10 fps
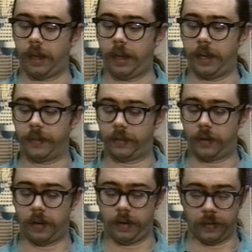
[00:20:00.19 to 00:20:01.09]
in the
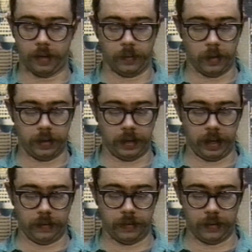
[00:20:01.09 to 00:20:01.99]
long run, what
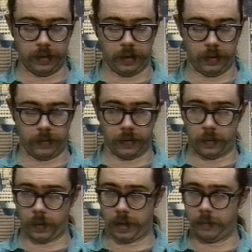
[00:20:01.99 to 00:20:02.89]
gave her
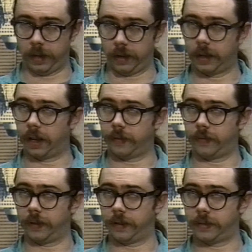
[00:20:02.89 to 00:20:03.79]
overwhelming
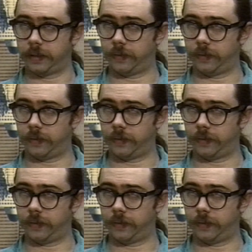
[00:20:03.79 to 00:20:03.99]
confidence,